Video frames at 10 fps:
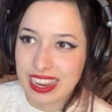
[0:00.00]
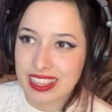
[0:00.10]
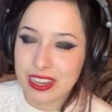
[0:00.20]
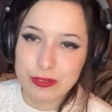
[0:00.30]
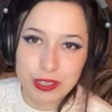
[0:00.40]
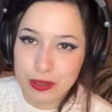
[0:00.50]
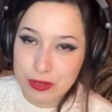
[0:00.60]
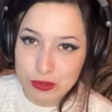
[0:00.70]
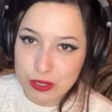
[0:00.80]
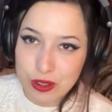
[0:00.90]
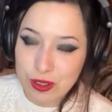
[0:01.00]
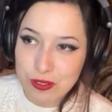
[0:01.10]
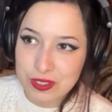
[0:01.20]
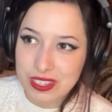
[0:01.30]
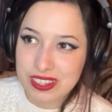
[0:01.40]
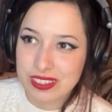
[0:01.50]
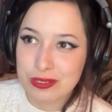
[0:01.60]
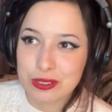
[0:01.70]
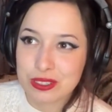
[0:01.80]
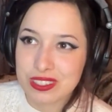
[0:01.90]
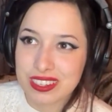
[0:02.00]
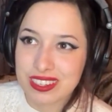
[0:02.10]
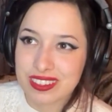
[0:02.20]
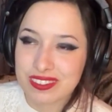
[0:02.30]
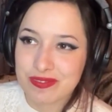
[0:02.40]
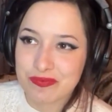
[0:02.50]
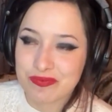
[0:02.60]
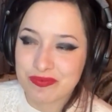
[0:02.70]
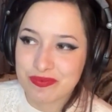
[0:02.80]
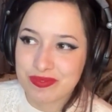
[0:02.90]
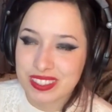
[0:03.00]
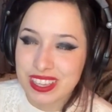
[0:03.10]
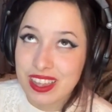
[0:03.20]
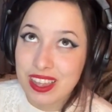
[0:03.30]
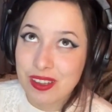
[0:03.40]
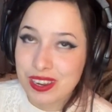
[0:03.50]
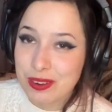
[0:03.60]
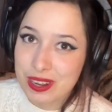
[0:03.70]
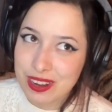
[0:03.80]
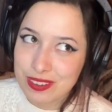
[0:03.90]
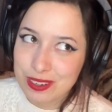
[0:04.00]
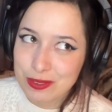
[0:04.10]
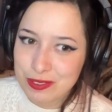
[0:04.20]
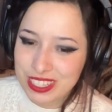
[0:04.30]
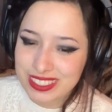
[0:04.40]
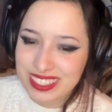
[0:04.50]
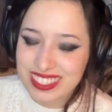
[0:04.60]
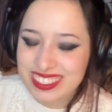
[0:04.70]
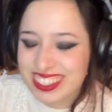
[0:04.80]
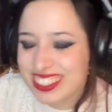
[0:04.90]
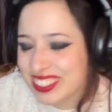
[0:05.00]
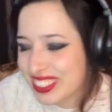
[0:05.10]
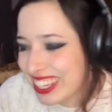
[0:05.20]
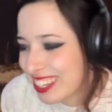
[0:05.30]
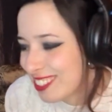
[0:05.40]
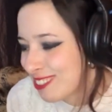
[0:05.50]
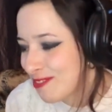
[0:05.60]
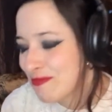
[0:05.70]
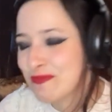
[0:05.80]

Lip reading: and then everything was resolved, and then I was just like, okay, whatever, we fixed it. Yeah. So